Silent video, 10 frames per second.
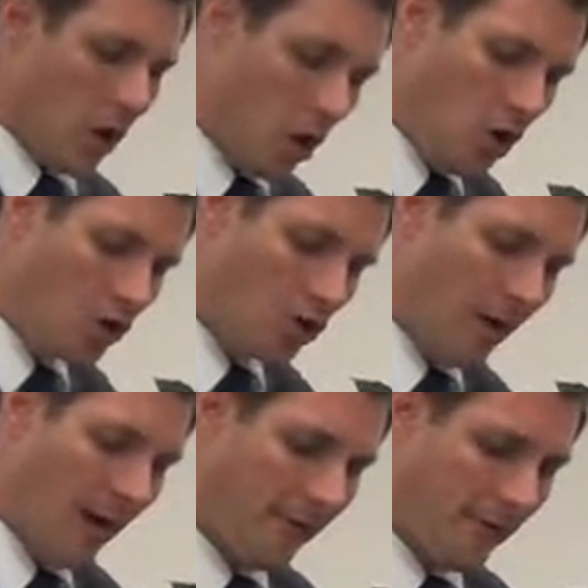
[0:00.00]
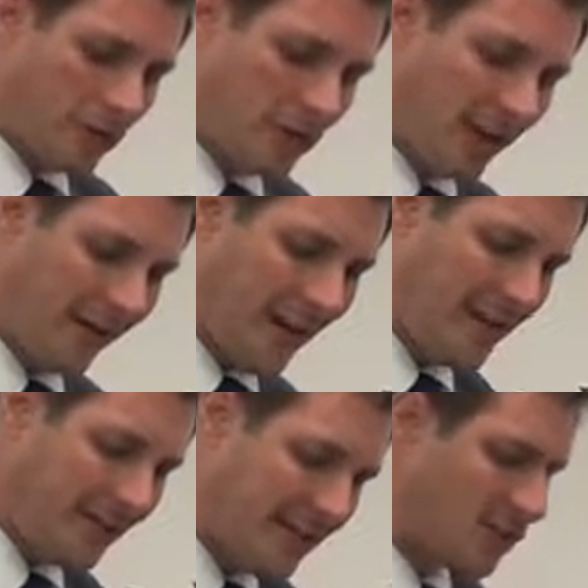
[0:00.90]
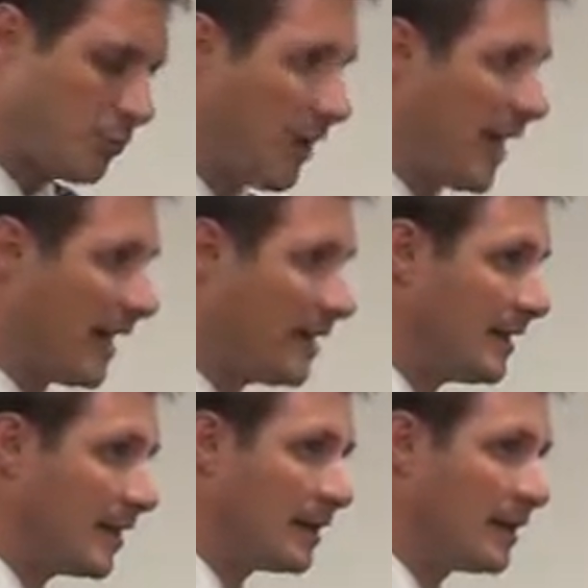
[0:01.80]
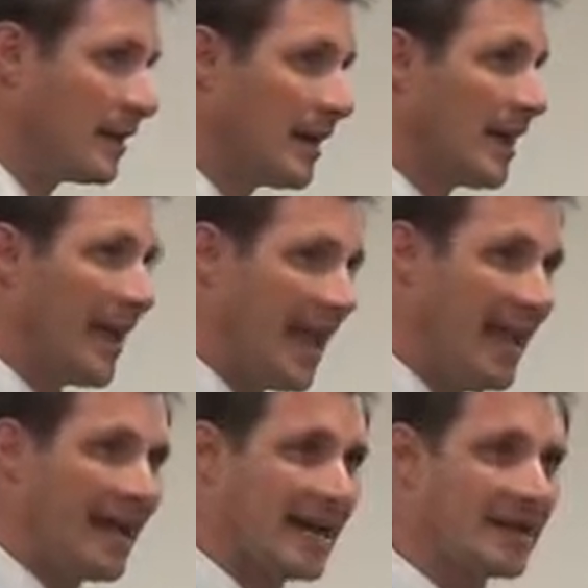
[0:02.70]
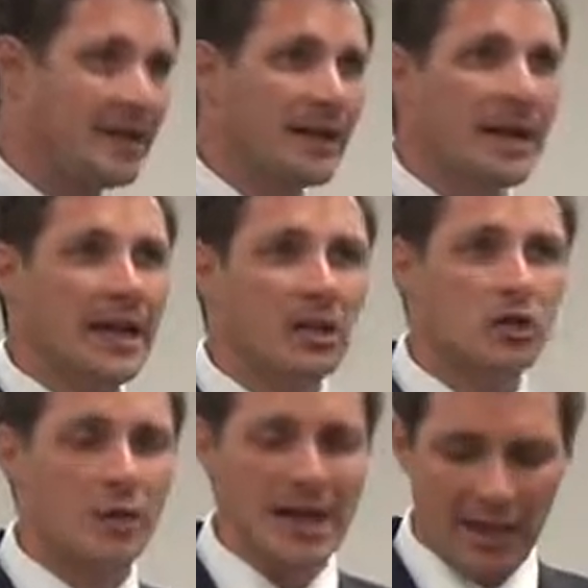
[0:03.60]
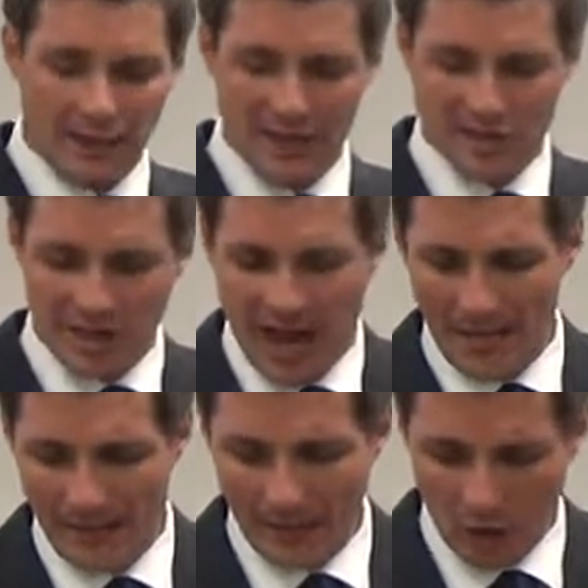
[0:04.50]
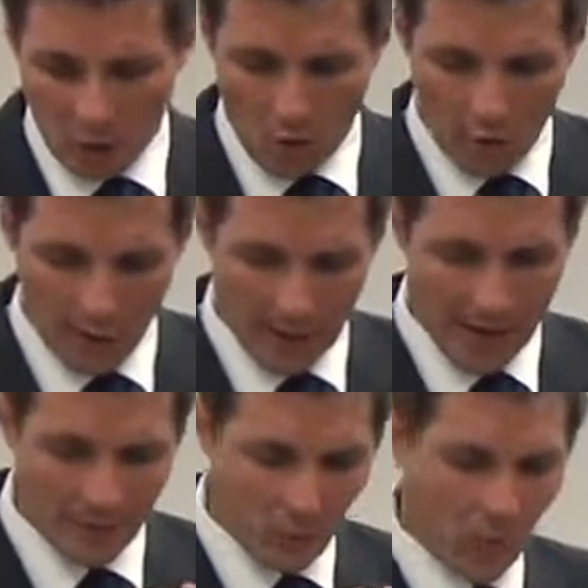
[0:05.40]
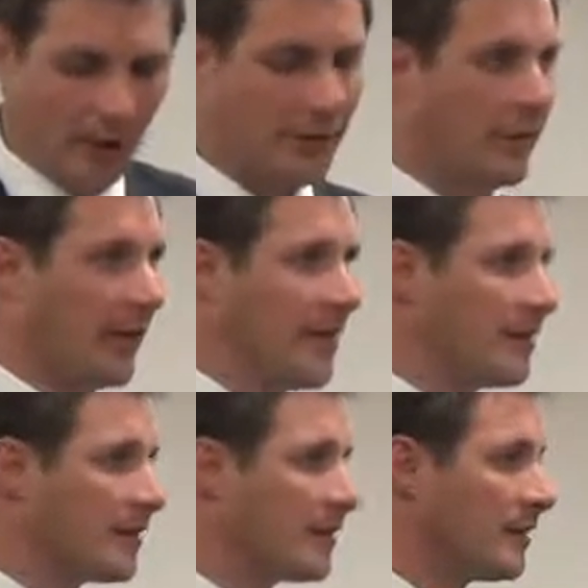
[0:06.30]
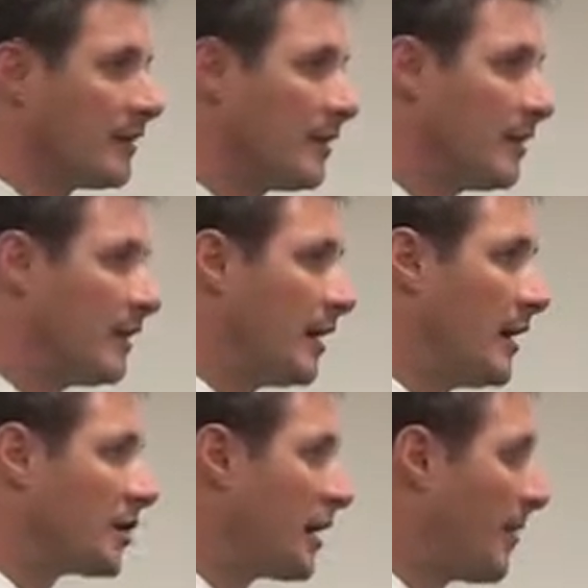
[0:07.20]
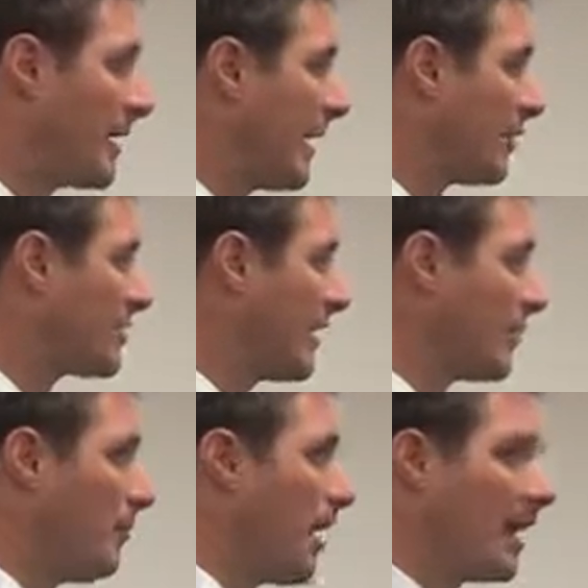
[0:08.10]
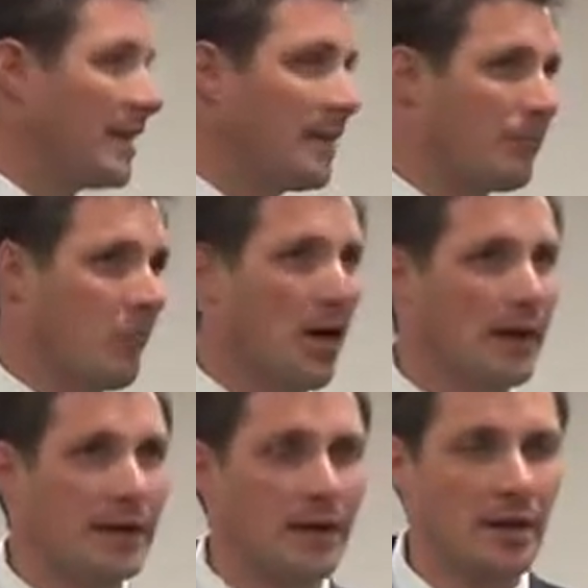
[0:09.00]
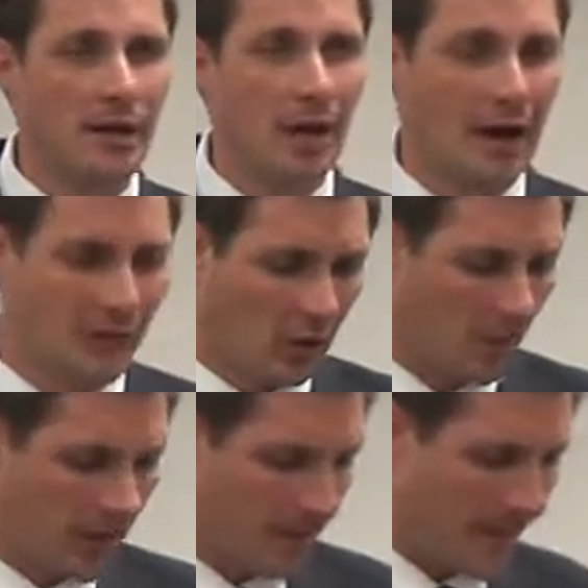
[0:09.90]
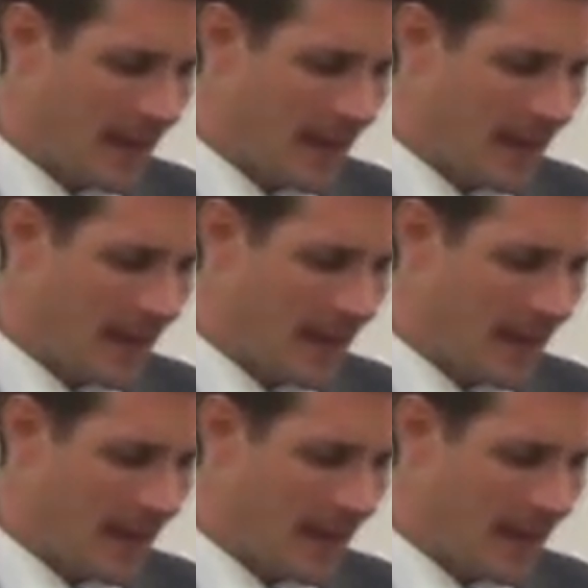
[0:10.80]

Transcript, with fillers: whosoever shall eat this bread and drink this cup of the Lord unworthily shall be guilty of the body and blood of the Lord.